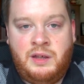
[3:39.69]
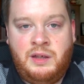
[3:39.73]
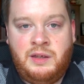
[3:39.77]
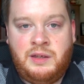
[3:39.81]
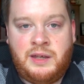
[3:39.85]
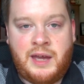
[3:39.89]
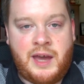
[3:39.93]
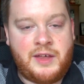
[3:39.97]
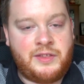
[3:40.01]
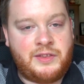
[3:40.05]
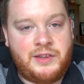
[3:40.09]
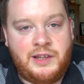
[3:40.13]

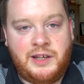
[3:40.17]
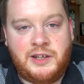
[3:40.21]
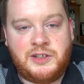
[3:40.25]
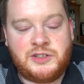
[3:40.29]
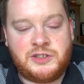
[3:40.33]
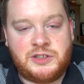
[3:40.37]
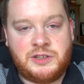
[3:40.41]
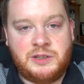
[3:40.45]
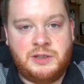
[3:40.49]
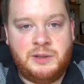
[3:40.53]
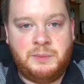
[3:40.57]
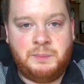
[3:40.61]

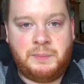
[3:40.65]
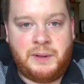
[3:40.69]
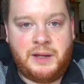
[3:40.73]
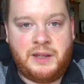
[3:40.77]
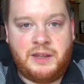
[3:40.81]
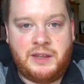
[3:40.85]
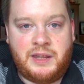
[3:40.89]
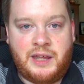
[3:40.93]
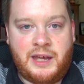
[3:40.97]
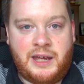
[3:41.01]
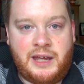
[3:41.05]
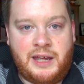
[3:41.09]
Catholics,
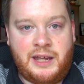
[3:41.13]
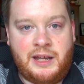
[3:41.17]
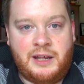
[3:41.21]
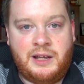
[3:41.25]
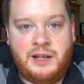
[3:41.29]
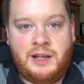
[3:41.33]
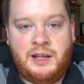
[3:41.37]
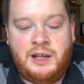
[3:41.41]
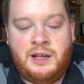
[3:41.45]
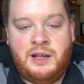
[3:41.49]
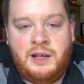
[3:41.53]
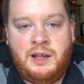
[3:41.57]
but they
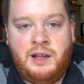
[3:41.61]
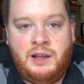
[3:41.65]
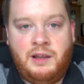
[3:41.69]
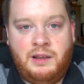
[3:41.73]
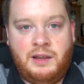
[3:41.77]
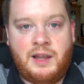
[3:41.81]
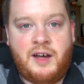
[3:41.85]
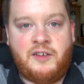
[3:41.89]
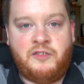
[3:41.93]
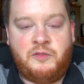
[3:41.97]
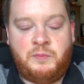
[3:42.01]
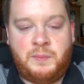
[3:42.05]

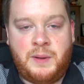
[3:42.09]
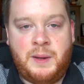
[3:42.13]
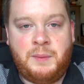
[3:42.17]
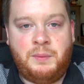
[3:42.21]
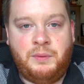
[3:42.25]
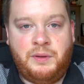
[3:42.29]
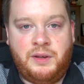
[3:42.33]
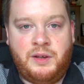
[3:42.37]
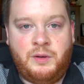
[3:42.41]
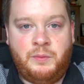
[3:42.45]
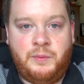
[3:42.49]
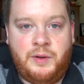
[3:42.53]
love people
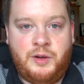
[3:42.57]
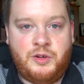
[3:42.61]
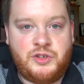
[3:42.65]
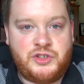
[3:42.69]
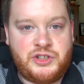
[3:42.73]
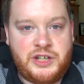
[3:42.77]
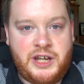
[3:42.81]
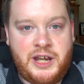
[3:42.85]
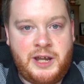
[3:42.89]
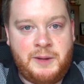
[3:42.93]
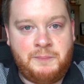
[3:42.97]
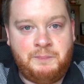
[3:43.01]
in a
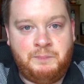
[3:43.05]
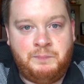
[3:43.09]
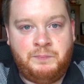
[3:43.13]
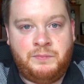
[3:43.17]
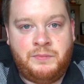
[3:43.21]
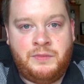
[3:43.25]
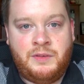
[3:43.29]
wheelchair